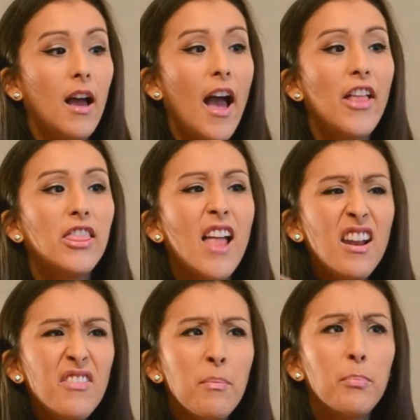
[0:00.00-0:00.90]
a lot
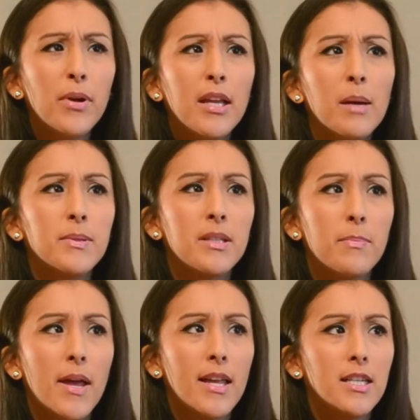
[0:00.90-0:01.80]
of the breakups
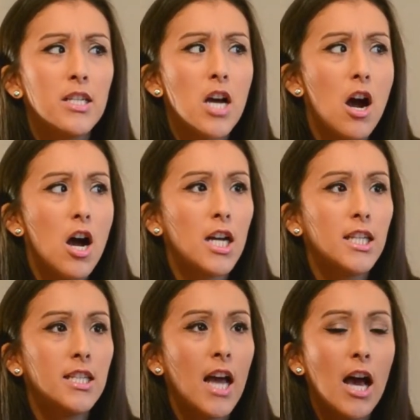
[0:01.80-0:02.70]
depend
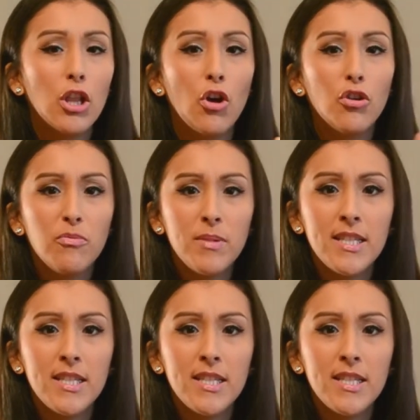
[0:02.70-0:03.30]
on how long you've been